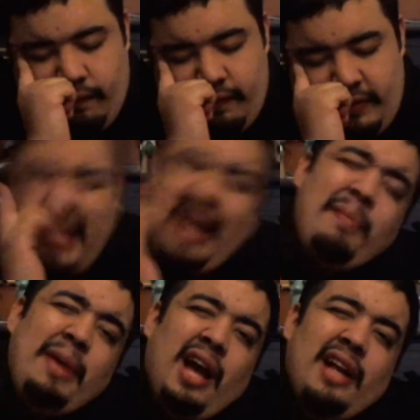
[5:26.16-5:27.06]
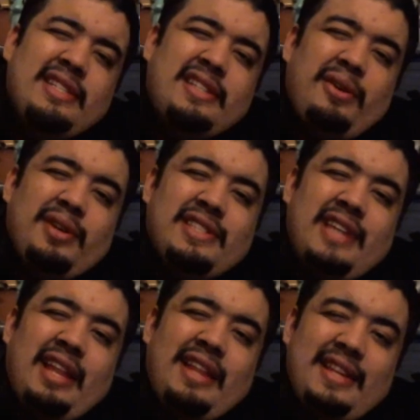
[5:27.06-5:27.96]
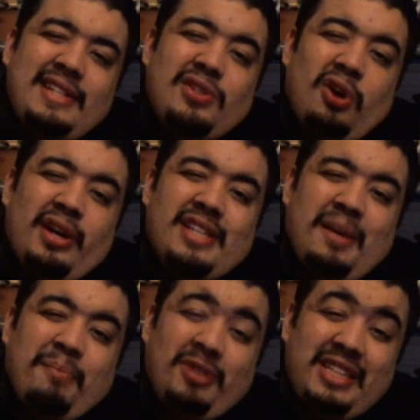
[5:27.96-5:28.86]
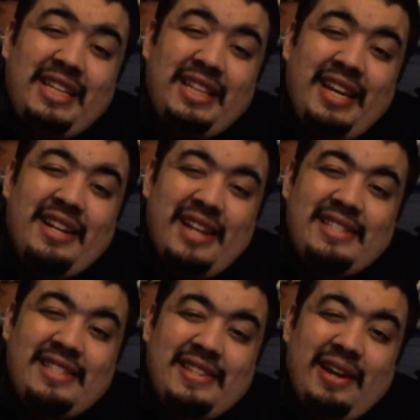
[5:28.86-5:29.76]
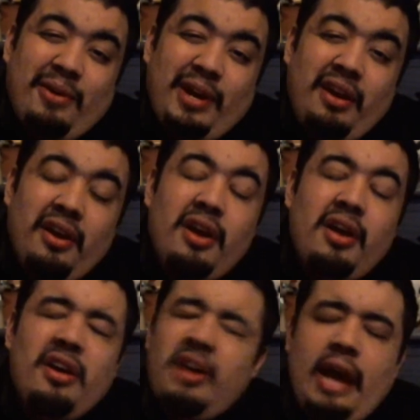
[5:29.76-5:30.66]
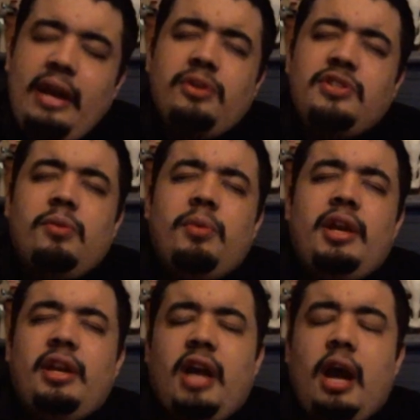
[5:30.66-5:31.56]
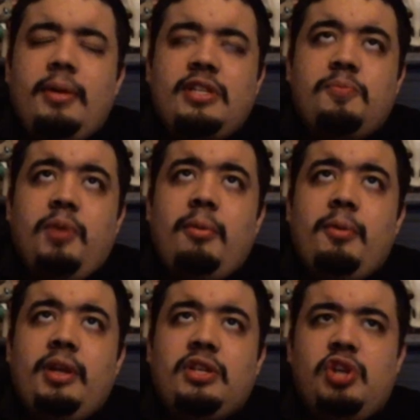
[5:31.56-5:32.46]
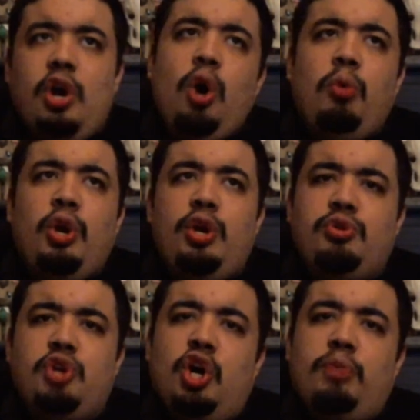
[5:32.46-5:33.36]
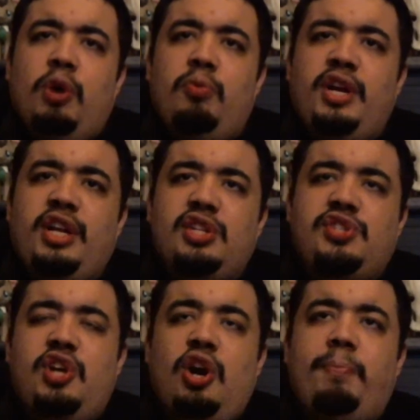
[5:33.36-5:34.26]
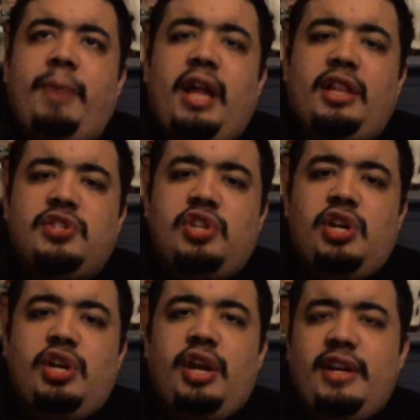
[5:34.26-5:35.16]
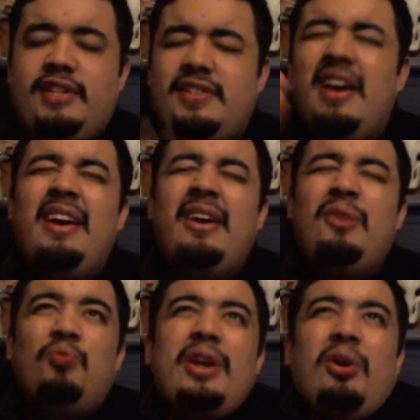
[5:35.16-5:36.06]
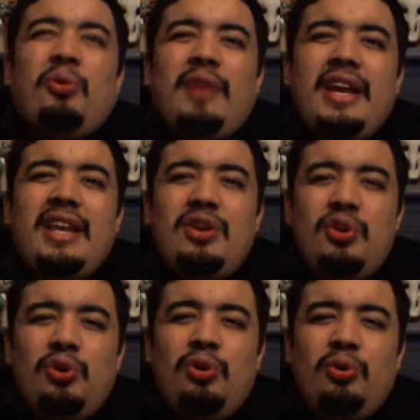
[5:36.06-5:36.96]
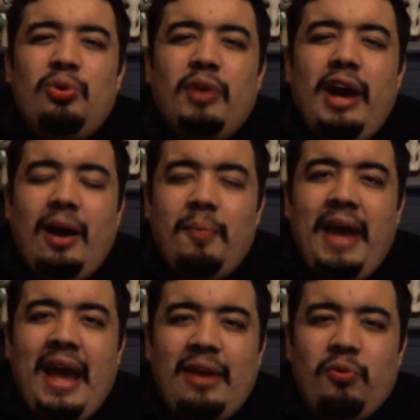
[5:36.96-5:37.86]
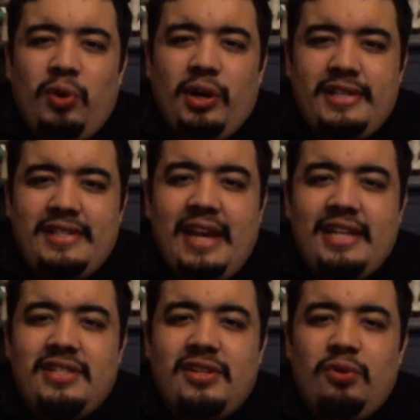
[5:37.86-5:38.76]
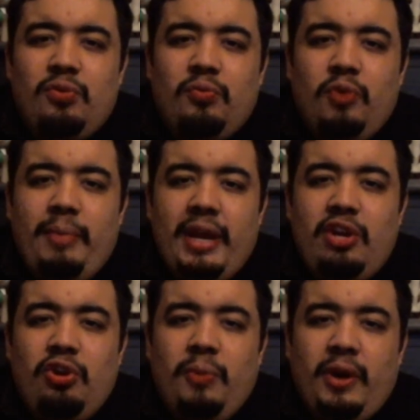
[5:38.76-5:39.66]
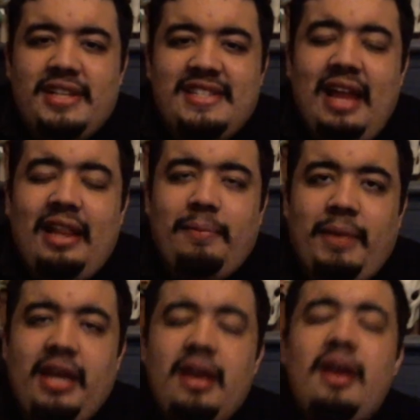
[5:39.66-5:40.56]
Can I be honest here and say that this song is completely unnecessary? I know someone in the comments is probably about to say, oh, what are you talking about? We get to see how bad the scene is. We already knew how bad it was thanks to what my cutie mark is telling me.